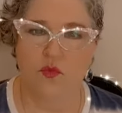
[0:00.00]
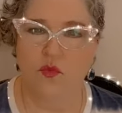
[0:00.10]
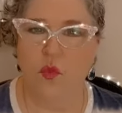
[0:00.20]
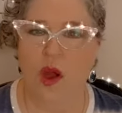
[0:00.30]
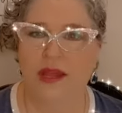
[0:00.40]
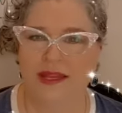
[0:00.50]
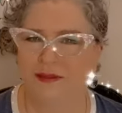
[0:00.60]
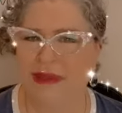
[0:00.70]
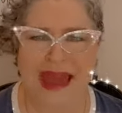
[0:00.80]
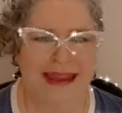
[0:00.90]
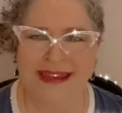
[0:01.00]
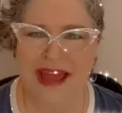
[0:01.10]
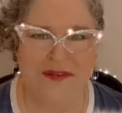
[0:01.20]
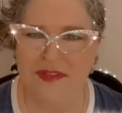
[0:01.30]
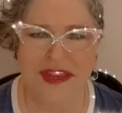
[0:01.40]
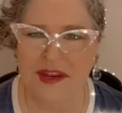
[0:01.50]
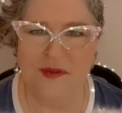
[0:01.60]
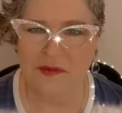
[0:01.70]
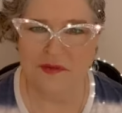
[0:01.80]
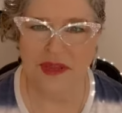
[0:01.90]
want it bad enough that
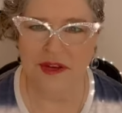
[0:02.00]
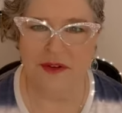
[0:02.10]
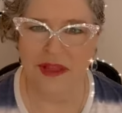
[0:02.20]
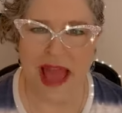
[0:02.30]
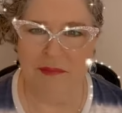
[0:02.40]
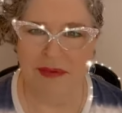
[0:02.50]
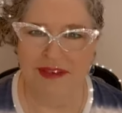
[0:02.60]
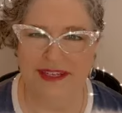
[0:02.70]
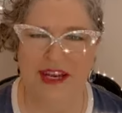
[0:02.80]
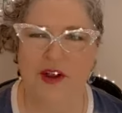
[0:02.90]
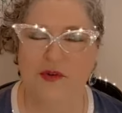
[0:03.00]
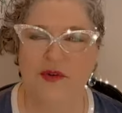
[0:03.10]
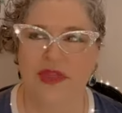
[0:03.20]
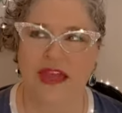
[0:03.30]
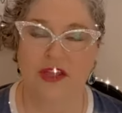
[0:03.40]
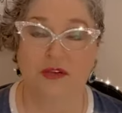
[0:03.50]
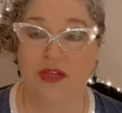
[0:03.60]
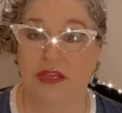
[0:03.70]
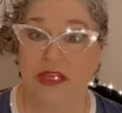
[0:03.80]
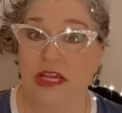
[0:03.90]
it'll happen, you know, or that you
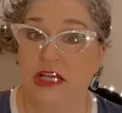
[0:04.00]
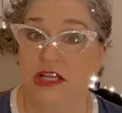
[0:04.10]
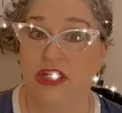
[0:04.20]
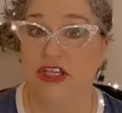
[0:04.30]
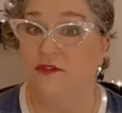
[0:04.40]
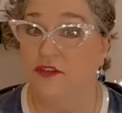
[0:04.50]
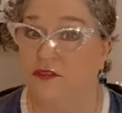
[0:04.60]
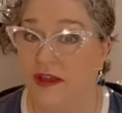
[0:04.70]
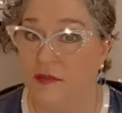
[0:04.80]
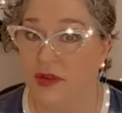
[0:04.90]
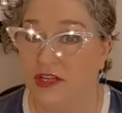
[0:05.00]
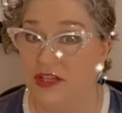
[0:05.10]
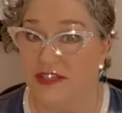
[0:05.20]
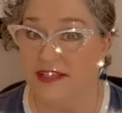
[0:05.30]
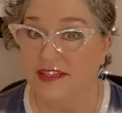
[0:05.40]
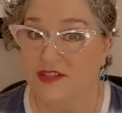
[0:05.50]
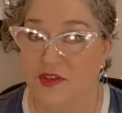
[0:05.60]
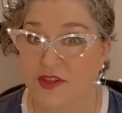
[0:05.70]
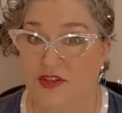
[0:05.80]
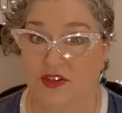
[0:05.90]
can shift your vibration so
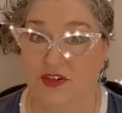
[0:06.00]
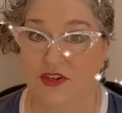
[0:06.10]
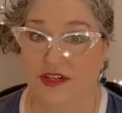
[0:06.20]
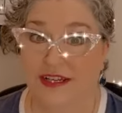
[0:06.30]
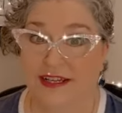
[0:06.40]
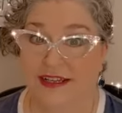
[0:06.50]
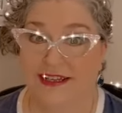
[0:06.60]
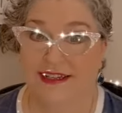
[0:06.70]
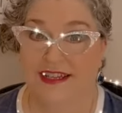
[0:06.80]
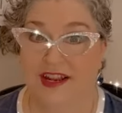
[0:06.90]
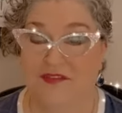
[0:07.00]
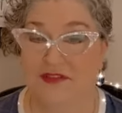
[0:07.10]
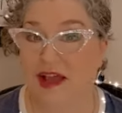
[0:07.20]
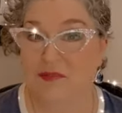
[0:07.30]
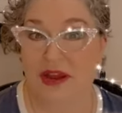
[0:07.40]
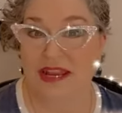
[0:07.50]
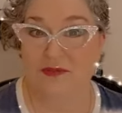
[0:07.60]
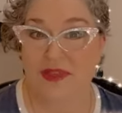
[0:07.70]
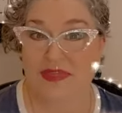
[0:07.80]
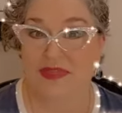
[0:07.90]
that you're, you know, vibrating
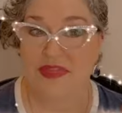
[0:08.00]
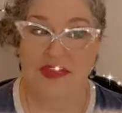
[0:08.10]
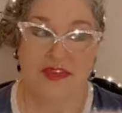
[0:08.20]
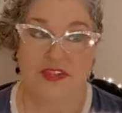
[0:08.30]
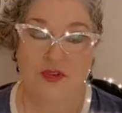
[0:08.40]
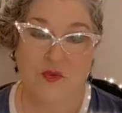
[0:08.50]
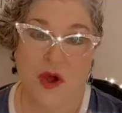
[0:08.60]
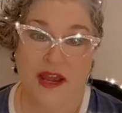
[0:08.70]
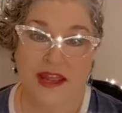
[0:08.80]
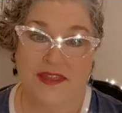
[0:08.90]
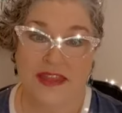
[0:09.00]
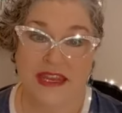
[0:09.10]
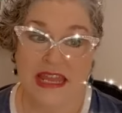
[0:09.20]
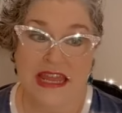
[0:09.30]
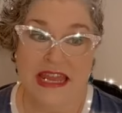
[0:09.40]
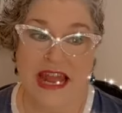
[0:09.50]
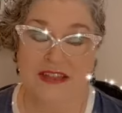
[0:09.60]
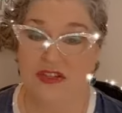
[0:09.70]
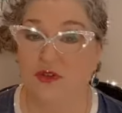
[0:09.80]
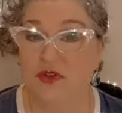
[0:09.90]
with the thing that you want, and then it
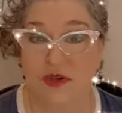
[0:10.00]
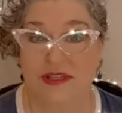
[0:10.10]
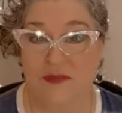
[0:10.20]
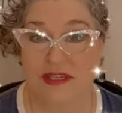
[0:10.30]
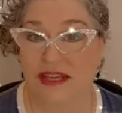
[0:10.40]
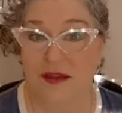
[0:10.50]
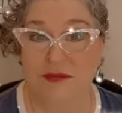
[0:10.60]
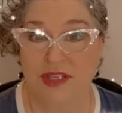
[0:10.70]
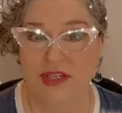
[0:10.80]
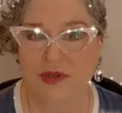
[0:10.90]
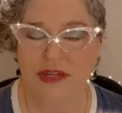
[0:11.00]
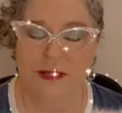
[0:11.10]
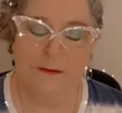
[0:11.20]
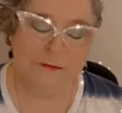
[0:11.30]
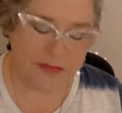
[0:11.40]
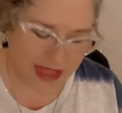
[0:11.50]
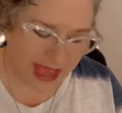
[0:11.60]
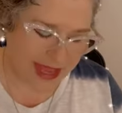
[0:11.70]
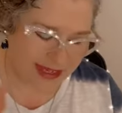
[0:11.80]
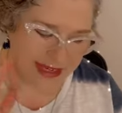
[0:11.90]
has no choice but to come to you.
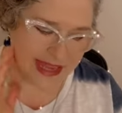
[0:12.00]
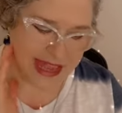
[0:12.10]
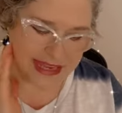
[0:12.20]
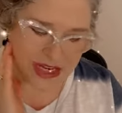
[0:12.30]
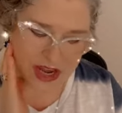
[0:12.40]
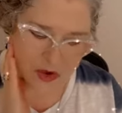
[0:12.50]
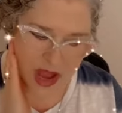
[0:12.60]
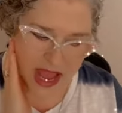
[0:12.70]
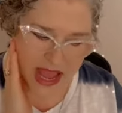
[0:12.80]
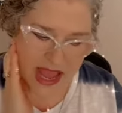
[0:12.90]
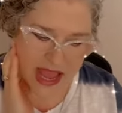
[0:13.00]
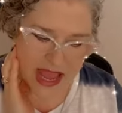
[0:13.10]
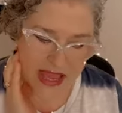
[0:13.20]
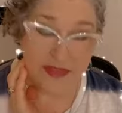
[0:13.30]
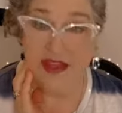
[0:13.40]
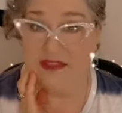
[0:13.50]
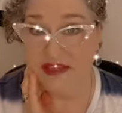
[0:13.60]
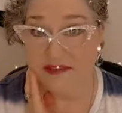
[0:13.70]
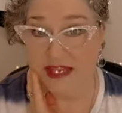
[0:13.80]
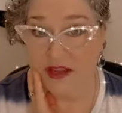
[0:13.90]
And you know, and that
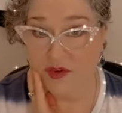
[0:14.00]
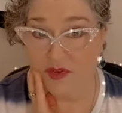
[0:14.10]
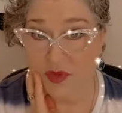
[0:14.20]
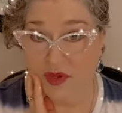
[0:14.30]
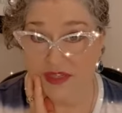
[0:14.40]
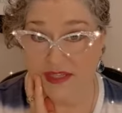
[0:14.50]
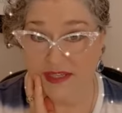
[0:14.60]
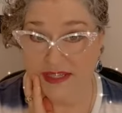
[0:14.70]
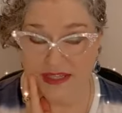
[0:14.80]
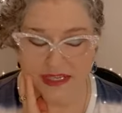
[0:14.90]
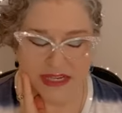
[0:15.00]
sounds like hocus pocus, doesn't it?